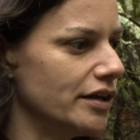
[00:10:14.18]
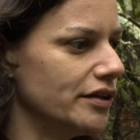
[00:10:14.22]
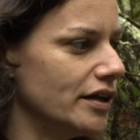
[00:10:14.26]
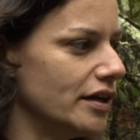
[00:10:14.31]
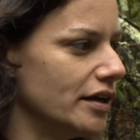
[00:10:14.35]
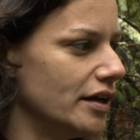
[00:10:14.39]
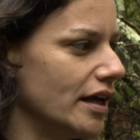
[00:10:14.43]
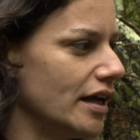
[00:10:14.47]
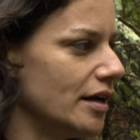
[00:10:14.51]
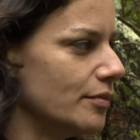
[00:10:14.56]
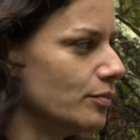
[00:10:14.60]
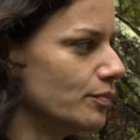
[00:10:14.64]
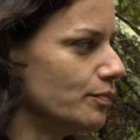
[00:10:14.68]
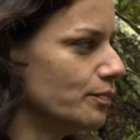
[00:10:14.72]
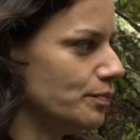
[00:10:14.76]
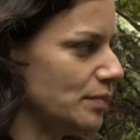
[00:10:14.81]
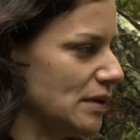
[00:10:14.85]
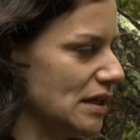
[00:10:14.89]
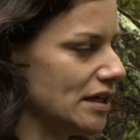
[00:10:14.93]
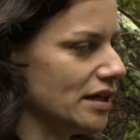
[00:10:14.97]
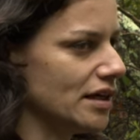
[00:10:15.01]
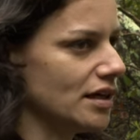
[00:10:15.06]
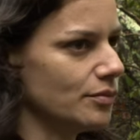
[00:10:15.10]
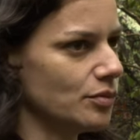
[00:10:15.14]
and then a,
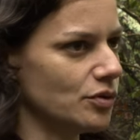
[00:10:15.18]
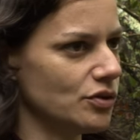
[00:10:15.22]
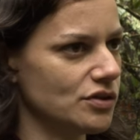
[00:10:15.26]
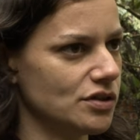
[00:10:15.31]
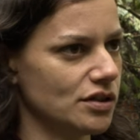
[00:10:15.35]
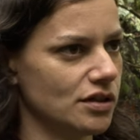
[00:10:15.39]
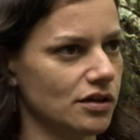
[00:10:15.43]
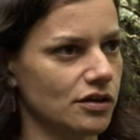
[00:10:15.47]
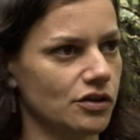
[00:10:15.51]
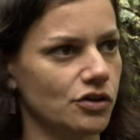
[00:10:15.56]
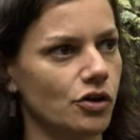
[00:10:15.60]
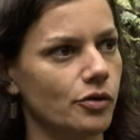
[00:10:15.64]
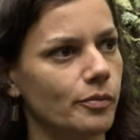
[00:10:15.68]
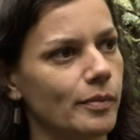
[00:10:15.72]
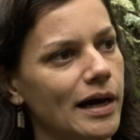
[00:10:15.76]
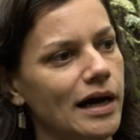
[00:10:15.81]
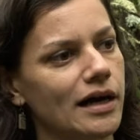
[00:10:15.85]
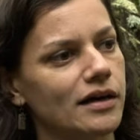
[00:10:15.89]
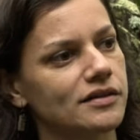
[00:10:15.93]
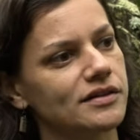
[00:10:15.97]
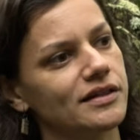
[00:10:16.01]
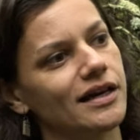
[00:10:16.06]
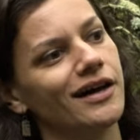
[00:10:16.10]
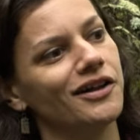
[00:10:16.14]
being able to go
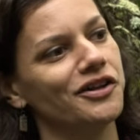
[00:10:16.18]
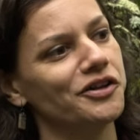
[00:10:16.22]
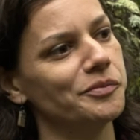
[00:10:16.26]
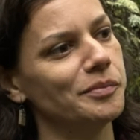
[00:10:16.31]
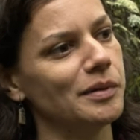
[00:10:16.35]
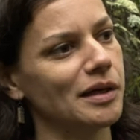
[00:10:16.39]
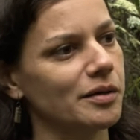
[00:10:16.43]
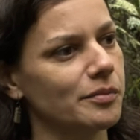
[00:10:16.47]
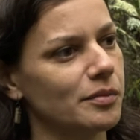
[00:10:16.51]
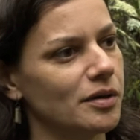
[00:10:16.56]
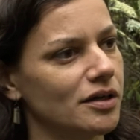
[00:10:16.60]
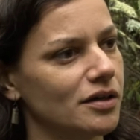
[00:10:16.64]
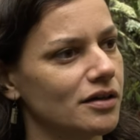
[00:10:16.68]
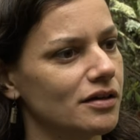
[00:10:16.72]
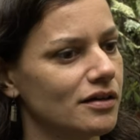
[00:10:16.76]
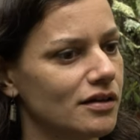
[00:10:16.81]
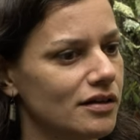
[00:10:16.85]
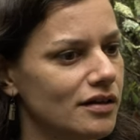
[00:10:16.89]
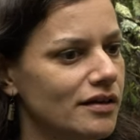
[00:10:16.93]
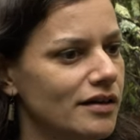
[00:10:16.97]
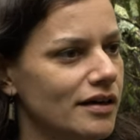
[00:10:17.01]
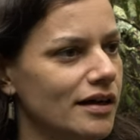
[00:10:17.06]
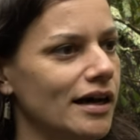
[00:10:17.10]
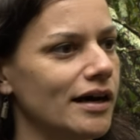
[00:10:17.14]
back to Alabama
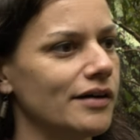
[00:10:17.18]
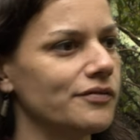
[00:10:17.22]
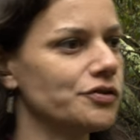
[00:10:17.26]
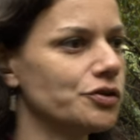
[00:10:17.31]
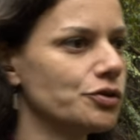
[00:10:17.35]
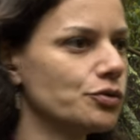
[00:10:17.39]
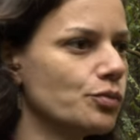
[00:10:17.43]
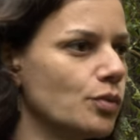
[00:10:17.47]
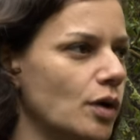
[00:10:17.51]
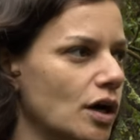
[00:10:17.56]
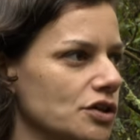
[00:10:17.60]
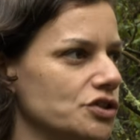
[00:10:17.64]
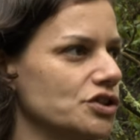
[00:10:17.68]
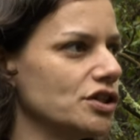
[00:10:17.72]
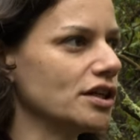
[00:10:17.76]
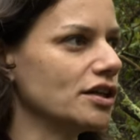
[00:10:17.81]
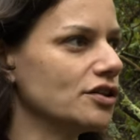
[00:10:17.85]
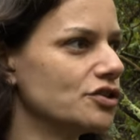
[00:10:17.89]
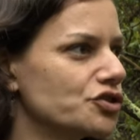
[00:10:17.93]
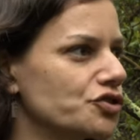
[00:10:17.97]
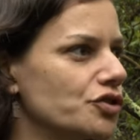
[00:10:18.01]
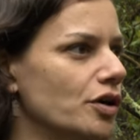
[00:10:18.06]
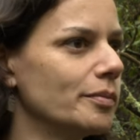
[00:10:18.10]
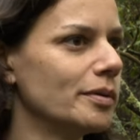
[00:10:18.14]
after washing
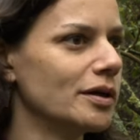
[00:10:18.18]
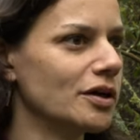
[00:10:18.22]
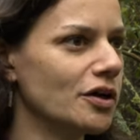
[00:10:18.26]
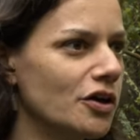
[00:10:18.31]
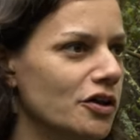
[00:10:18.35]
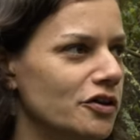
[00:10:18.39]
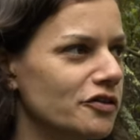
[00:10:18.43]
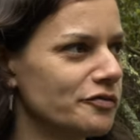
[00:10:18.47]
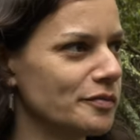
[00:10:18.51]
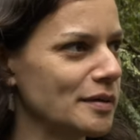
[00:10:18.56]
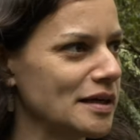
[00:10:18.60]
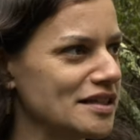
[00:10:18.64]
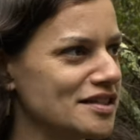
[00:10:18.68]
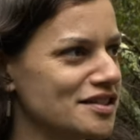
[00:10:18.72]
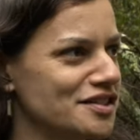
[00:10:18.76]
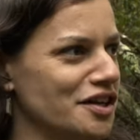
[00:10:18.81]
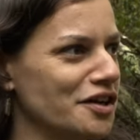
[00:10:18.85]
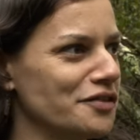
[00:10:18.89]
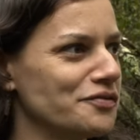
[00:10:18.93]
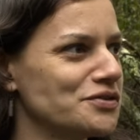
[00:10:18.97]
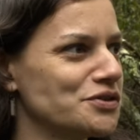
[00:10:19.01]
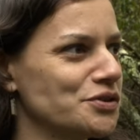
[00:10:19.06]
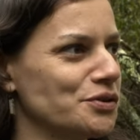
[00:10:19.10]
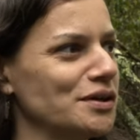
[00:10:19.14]
and scrubbing all of my
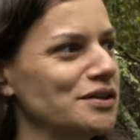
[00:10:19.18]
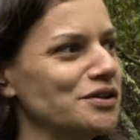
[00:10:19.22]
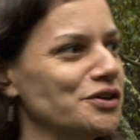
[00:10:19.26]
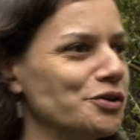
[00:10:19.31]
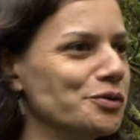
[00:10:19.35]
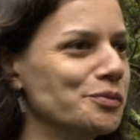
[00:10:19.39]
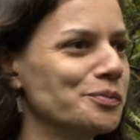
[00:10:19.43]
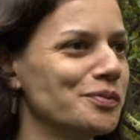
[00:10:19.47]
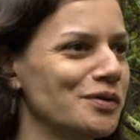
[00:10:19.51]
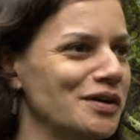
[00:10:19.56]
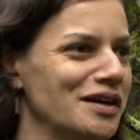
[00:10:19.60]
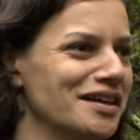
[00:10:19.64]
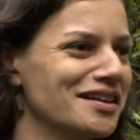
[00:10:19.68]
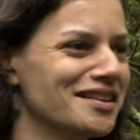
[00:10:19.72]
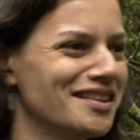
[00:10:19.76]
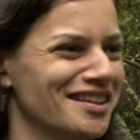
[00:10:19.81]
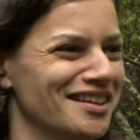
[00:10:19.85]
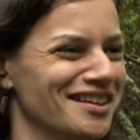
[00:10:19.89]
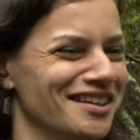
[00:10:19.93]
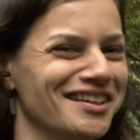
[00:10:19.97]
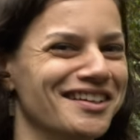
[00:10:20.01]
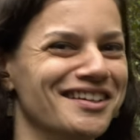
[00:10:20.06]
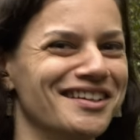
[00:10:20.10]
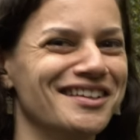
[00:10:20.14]
stuff so I don't bring
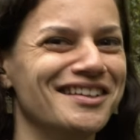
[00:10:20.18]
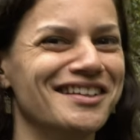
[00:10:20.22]
the